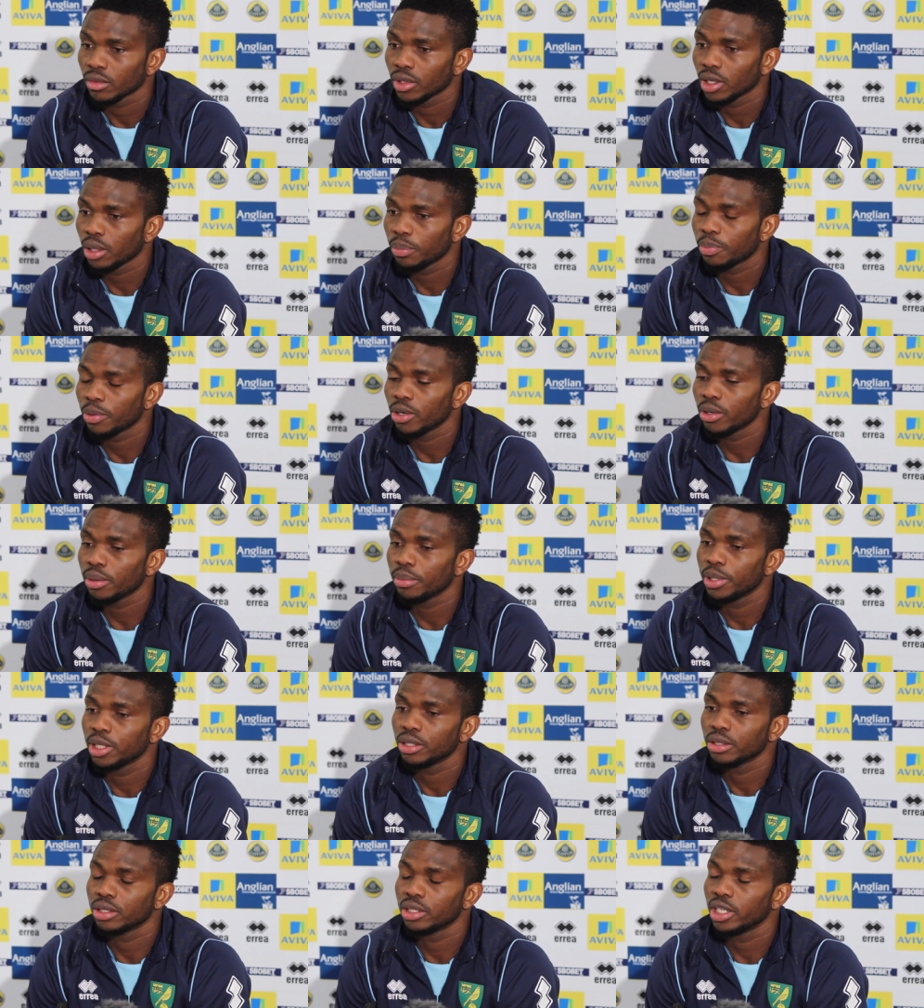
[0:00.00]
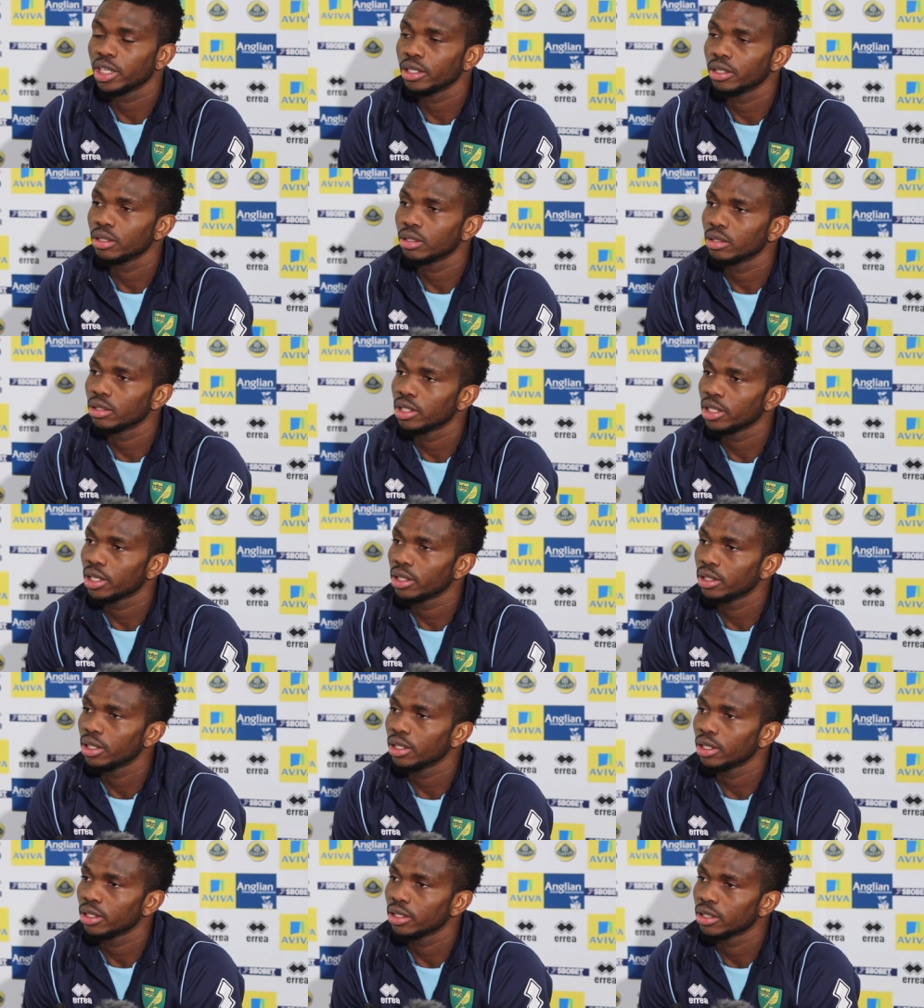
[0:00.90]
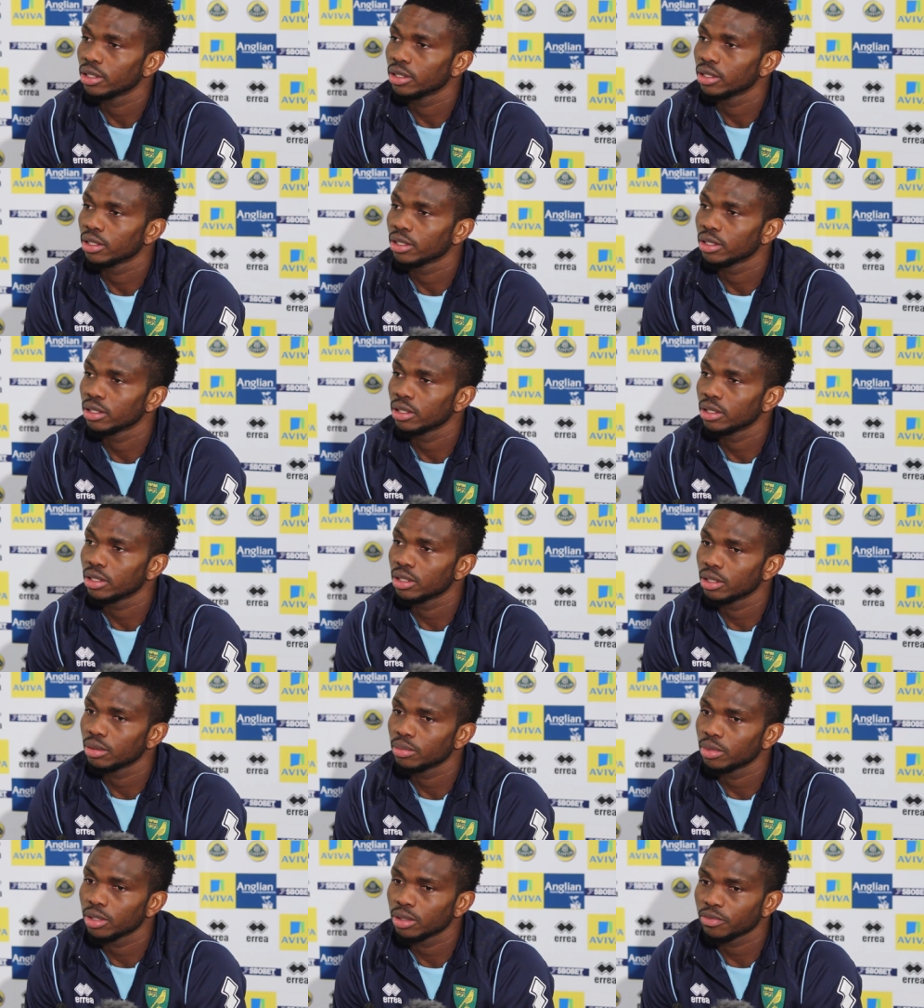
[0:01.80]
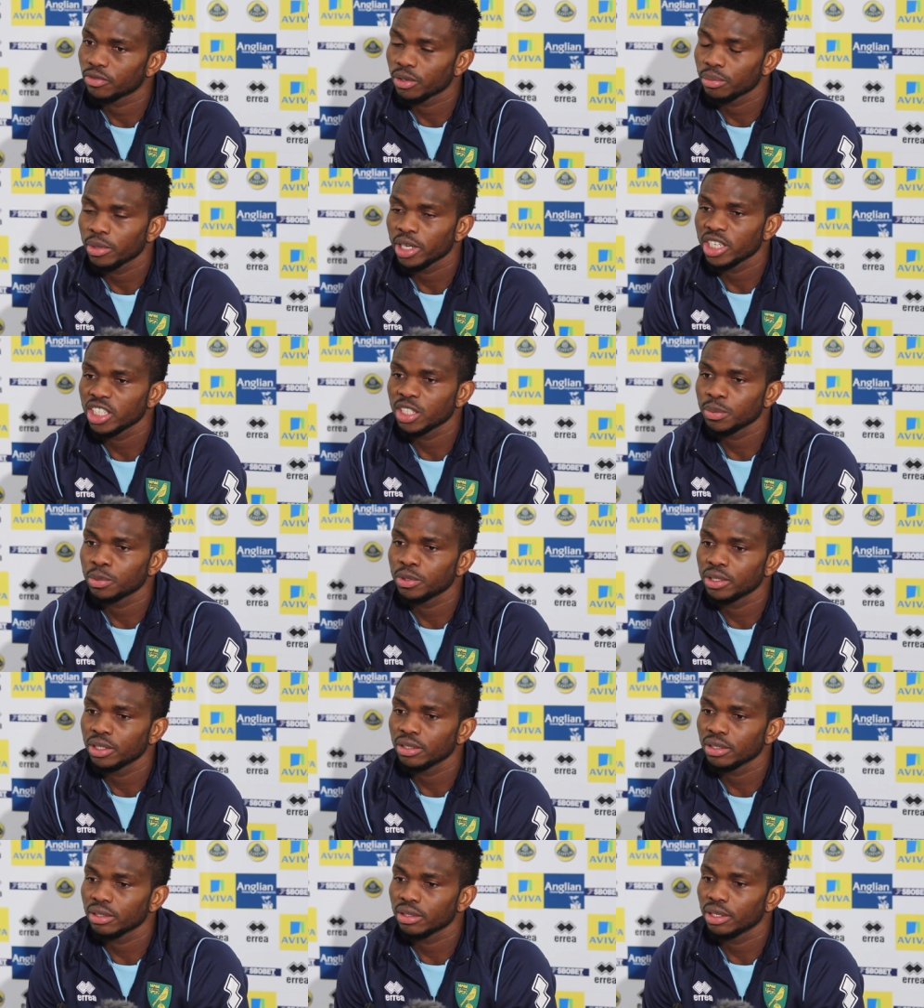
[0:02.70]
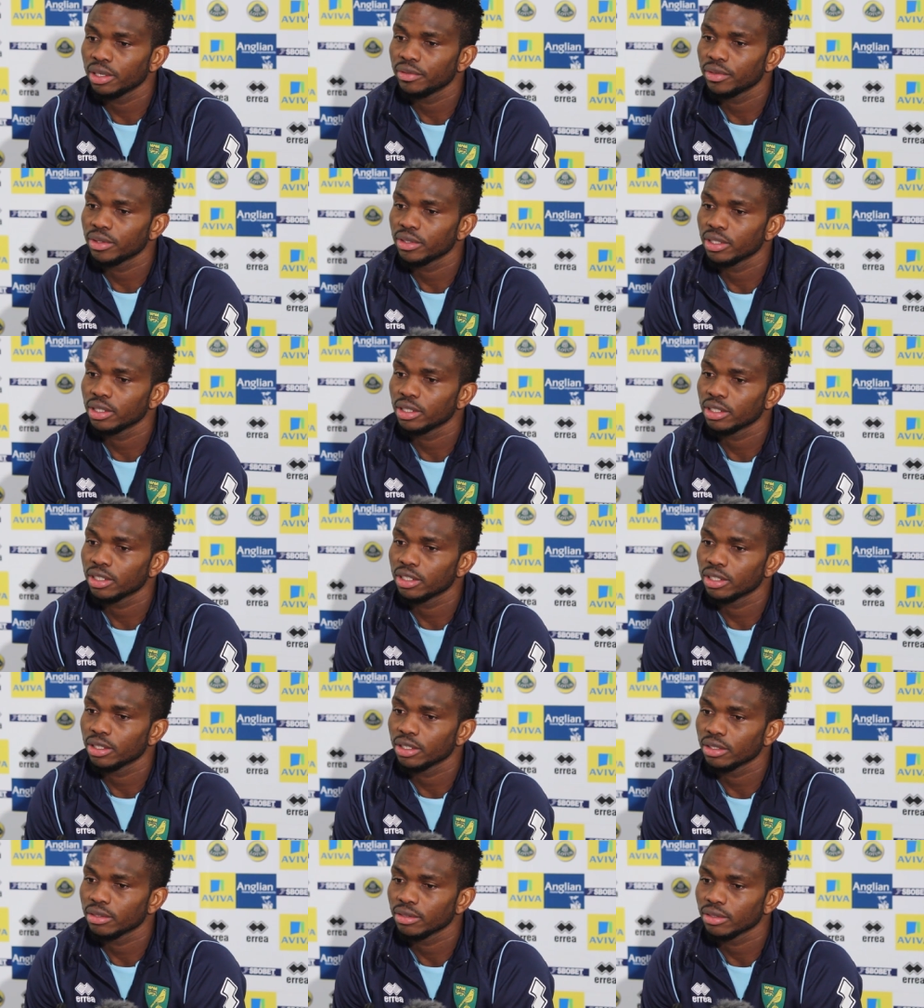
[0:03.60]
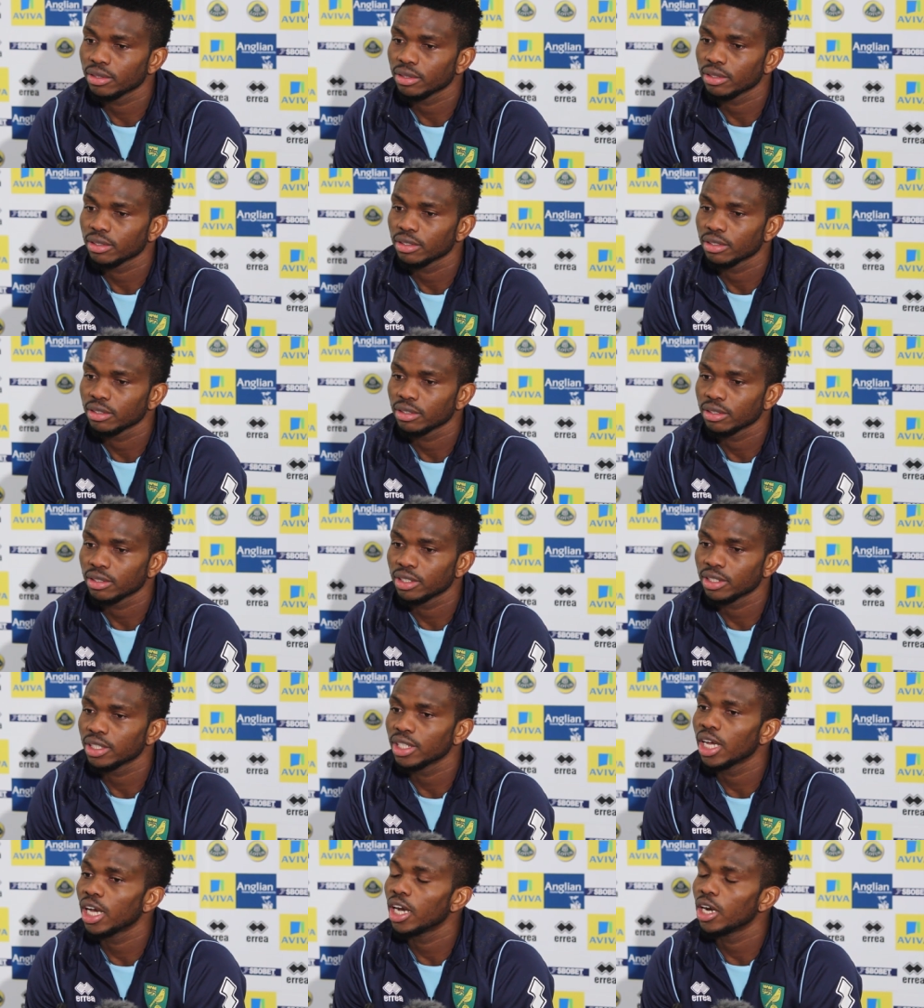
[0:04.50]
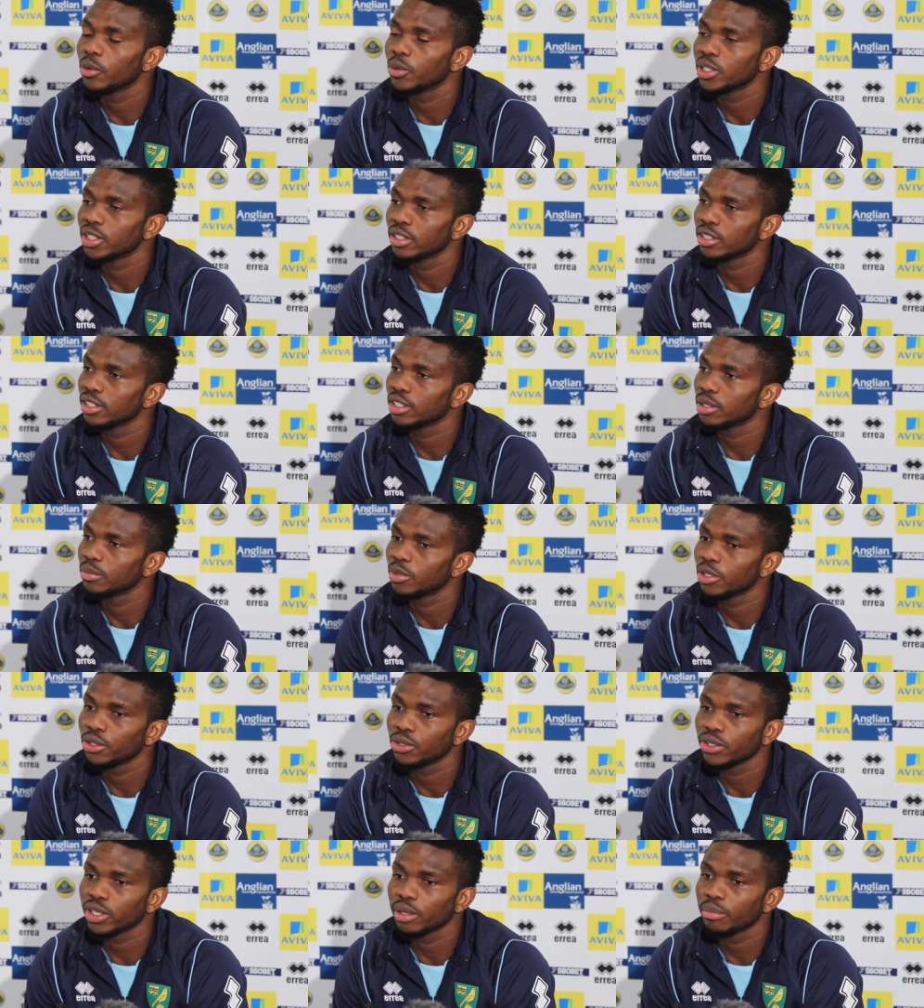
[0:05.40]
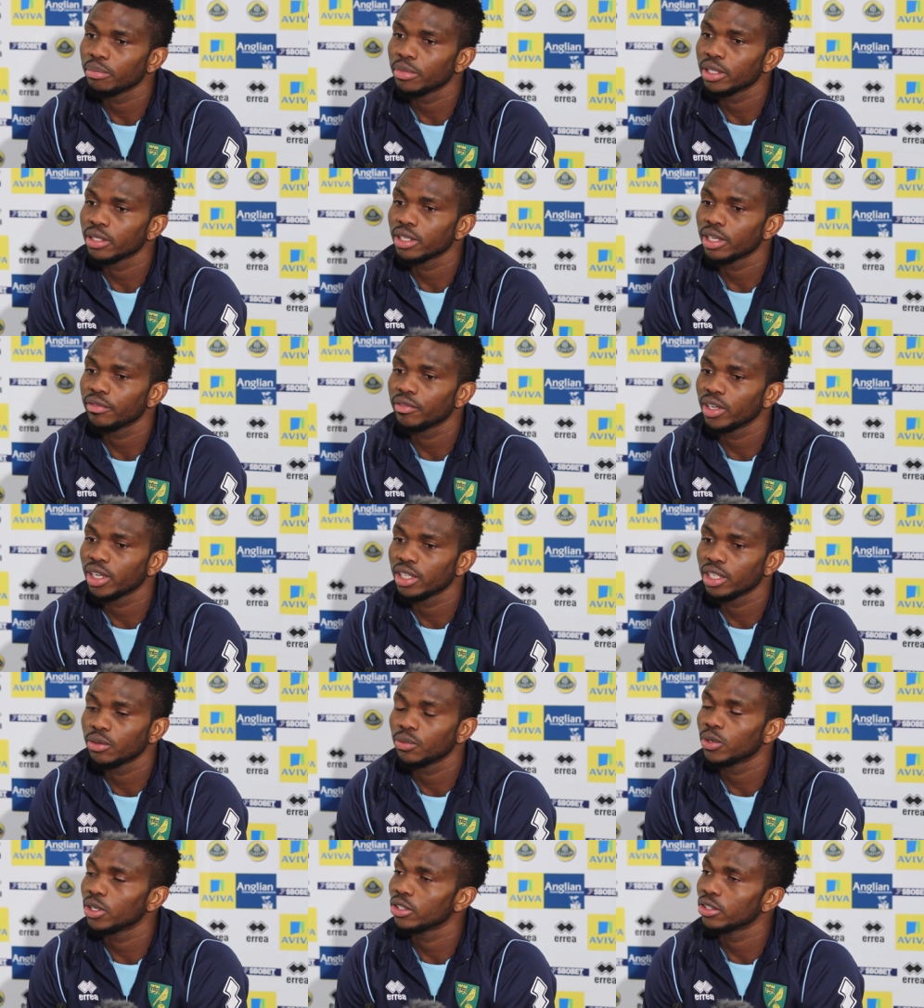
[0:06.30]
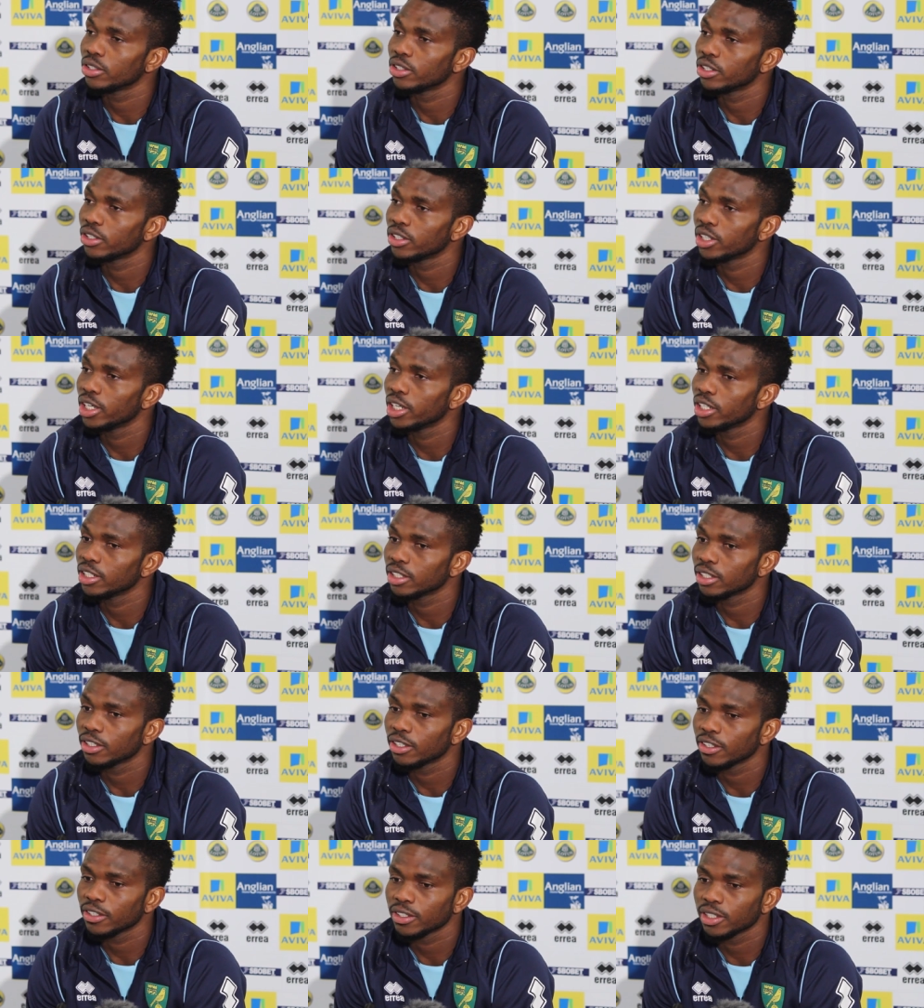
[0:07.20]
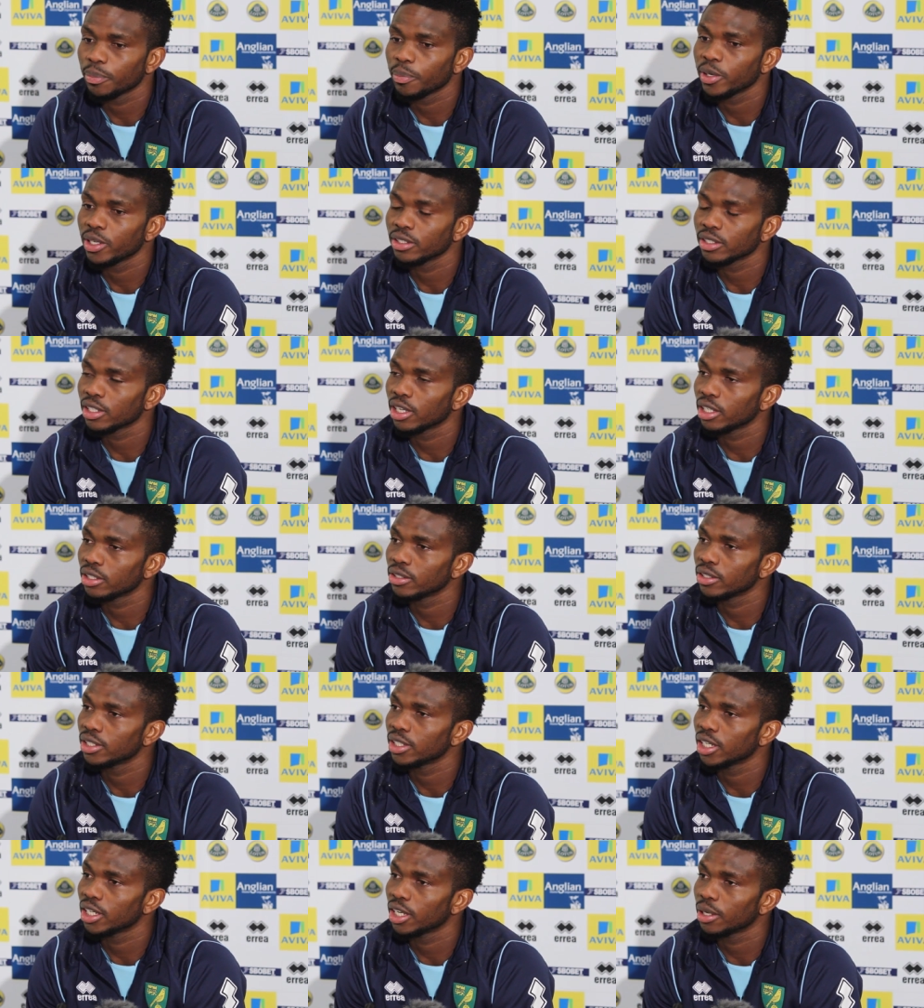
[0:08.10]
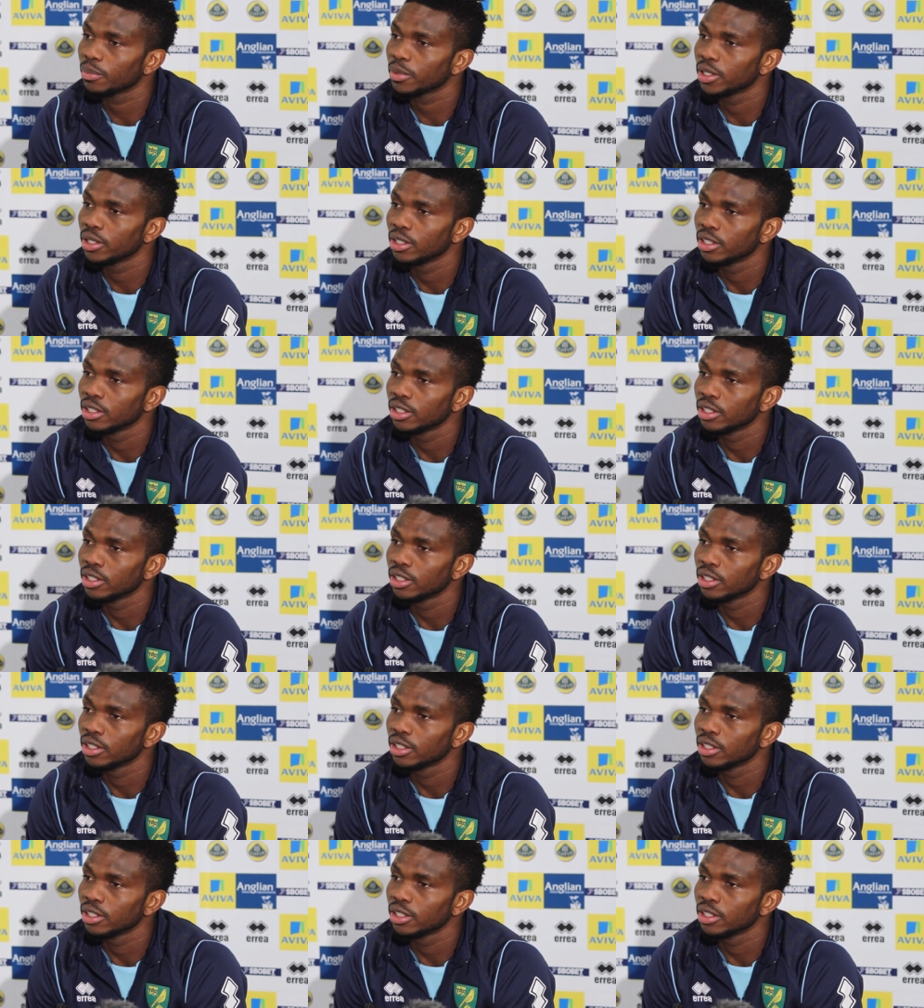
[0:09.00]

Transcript: Yeah, probably on their on their day, you know. But from my experience with everything, you know, it's not always easy, but you can beat every, anyone on your day. So it depends how you turn up.